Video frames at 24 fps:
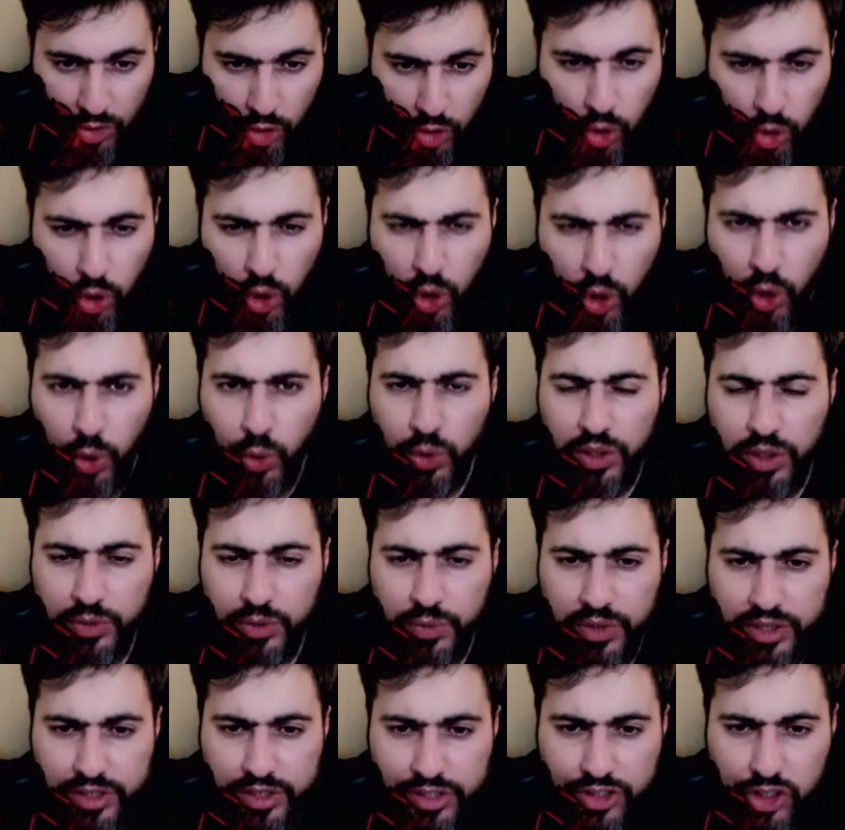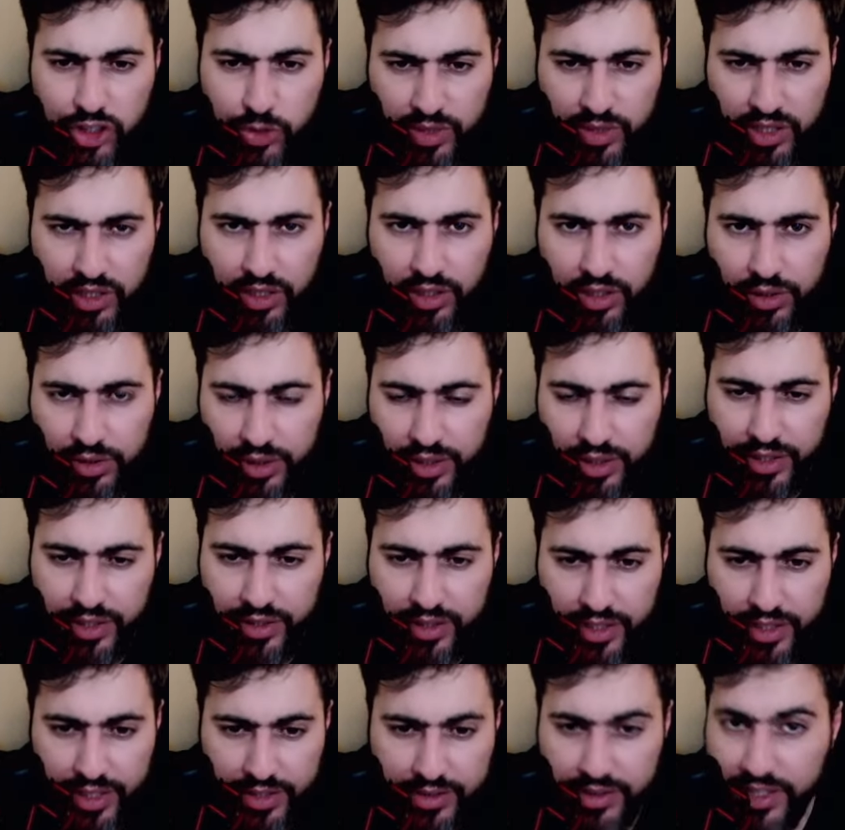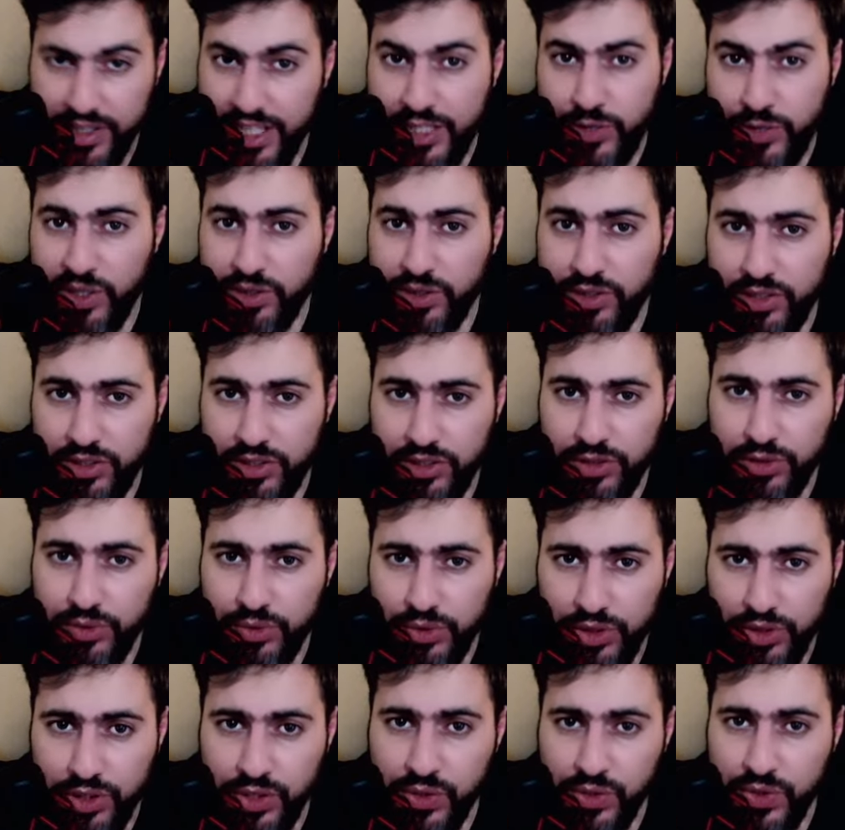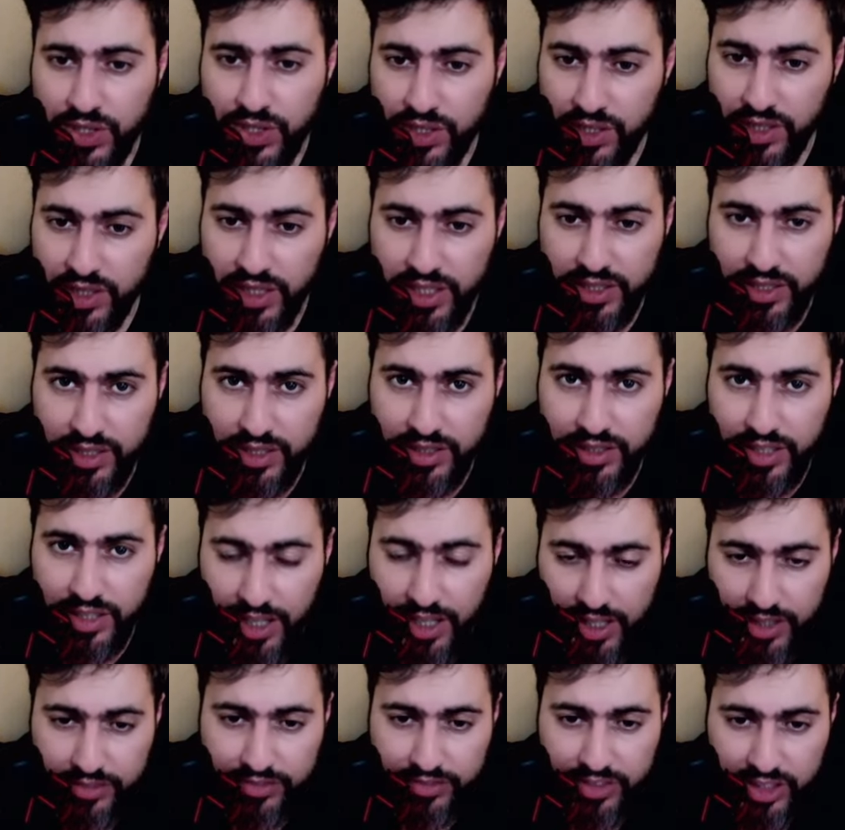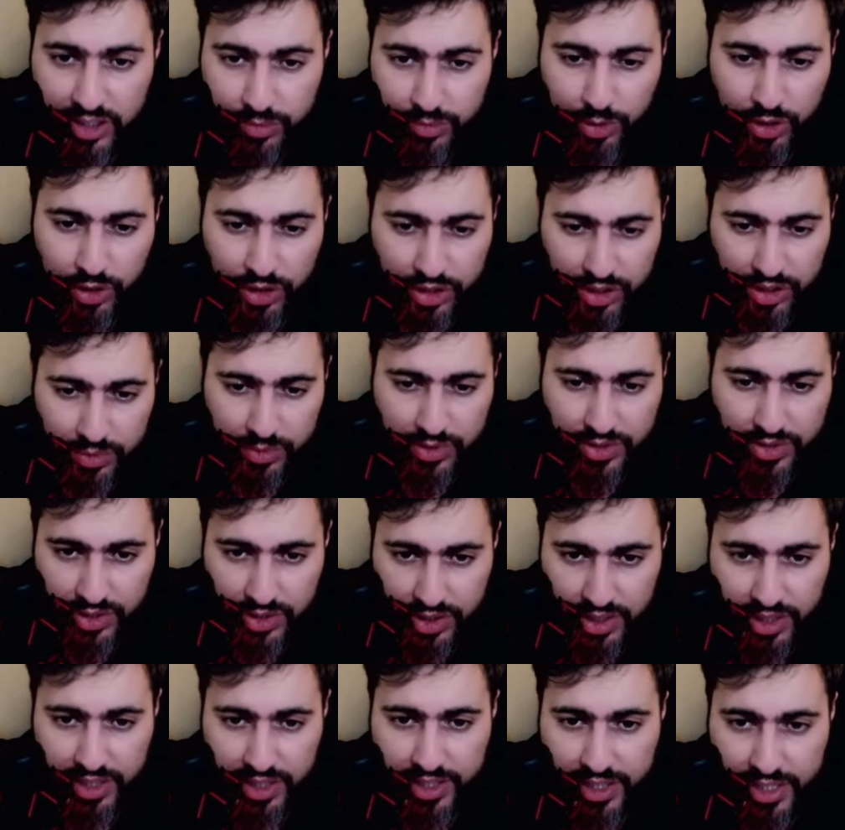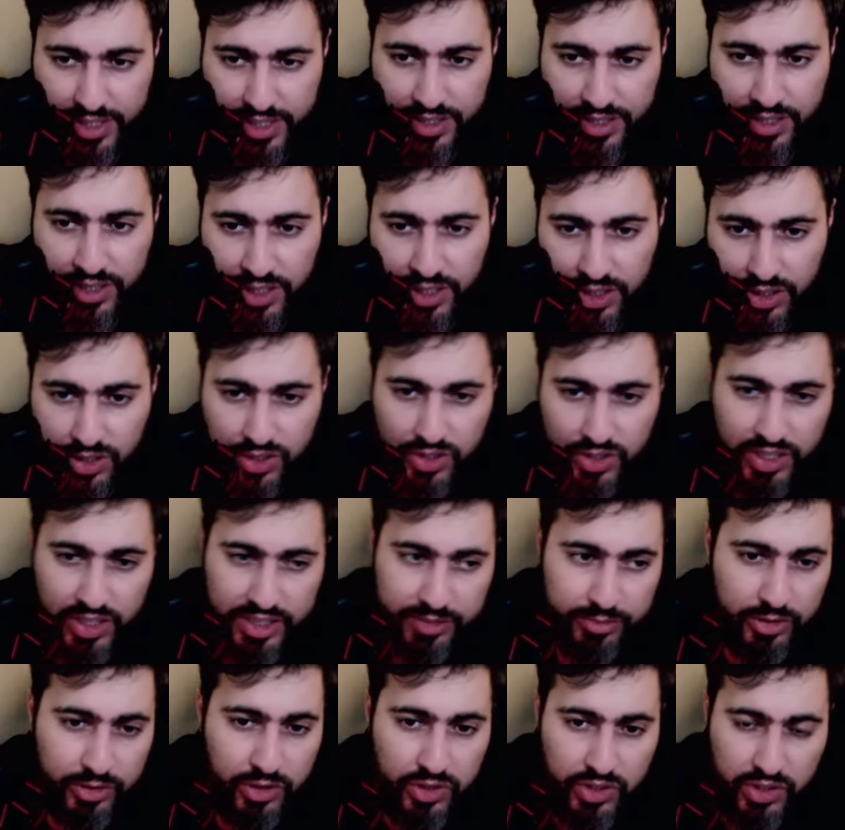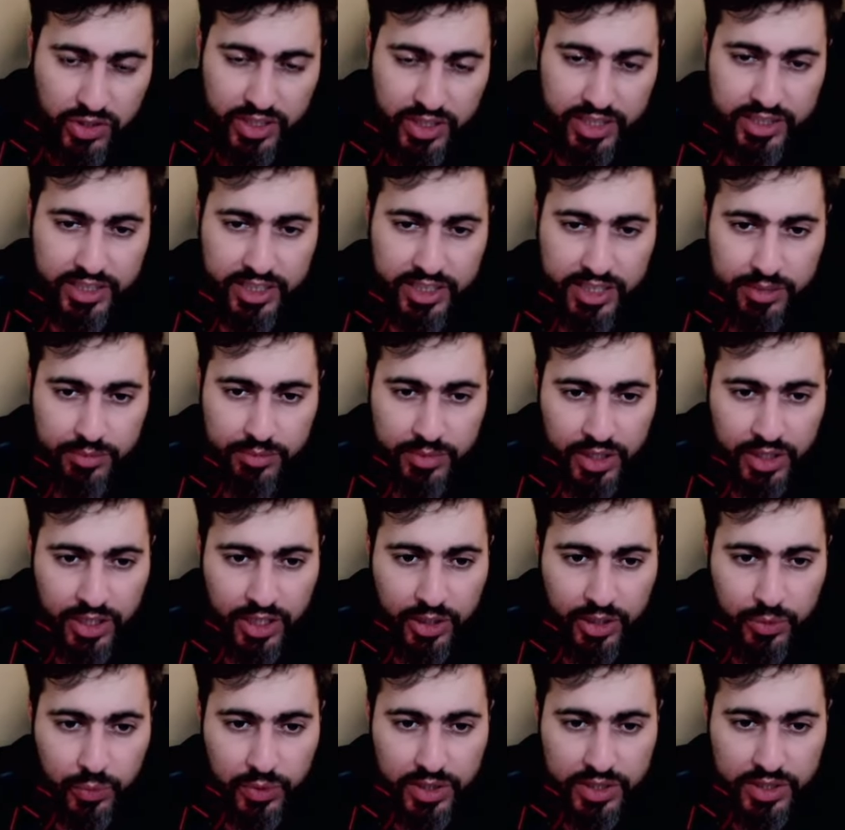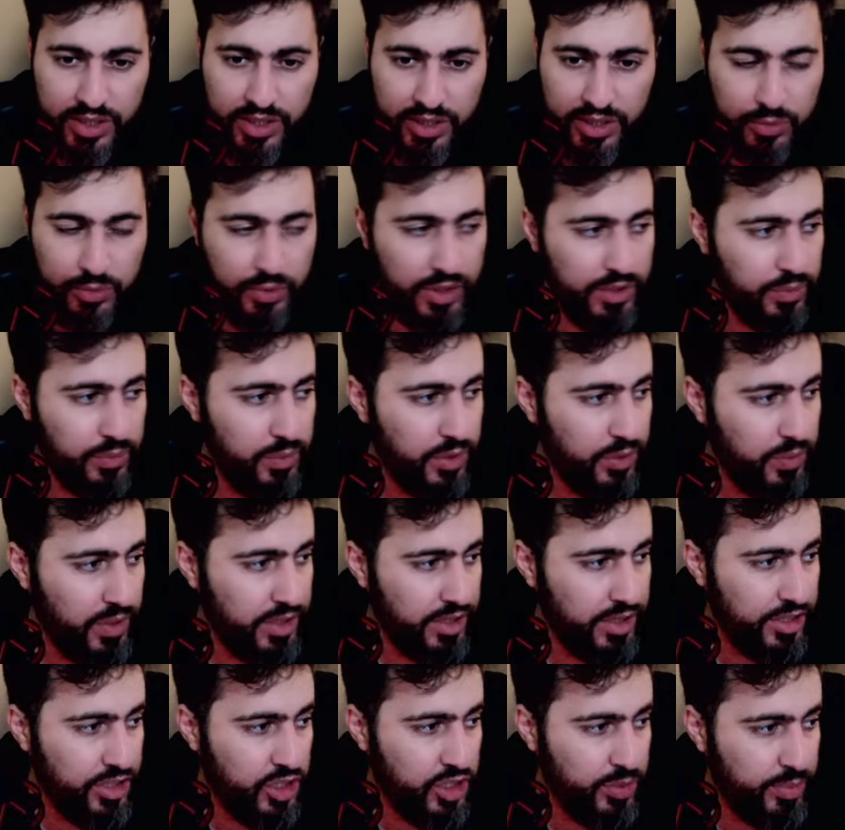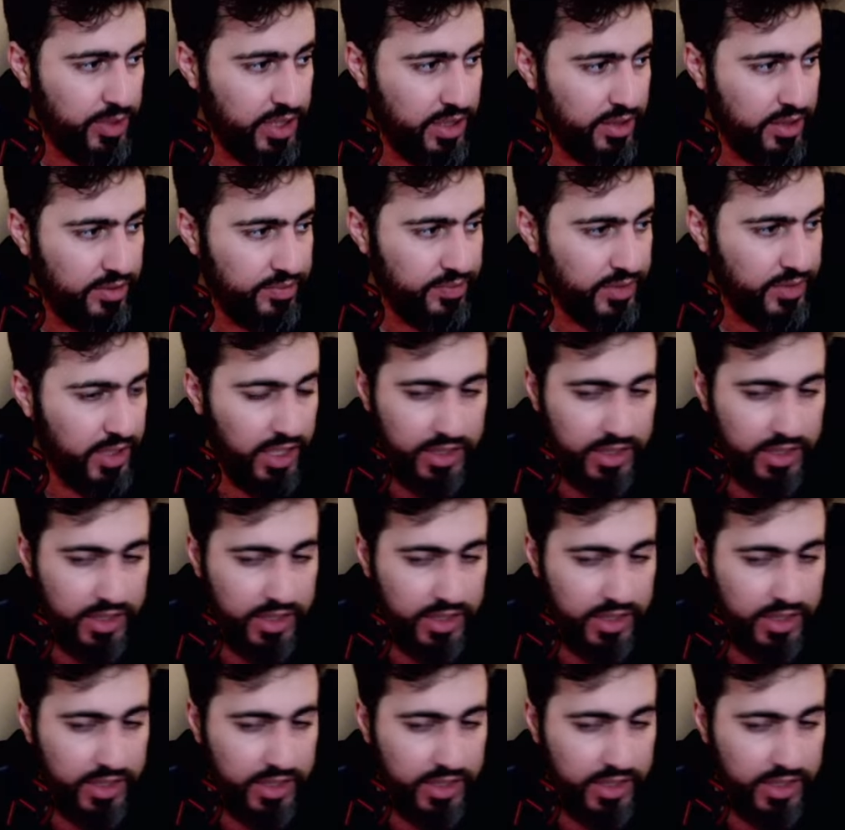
Holy 1 HP. Yo, look at that. That's why I need to use traded IV Pokemons. Okay, guys. So that you saw that game. We literally won with 1 HP.